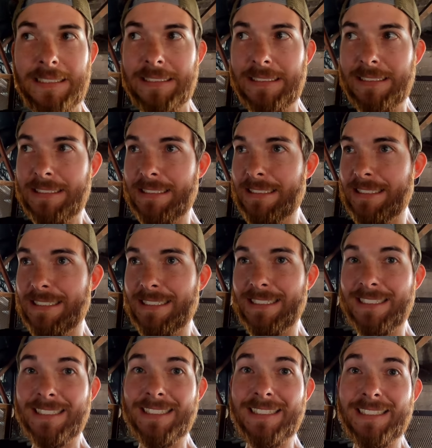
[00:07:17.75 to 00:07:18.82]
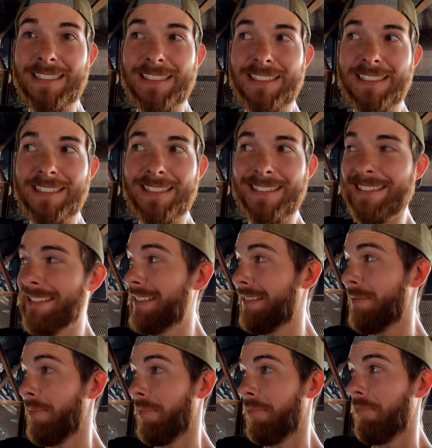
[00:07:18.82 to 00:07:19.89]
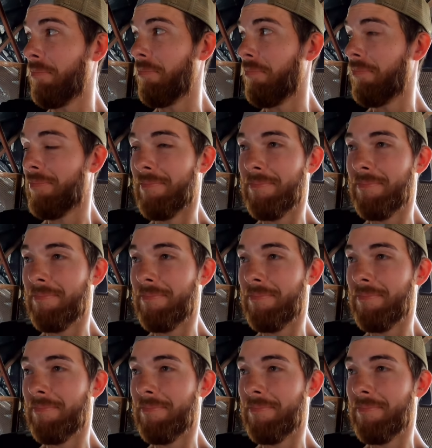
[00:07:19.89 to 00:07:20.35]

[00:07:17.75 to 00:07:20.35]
Another shoe print there. I don't know if he's up there,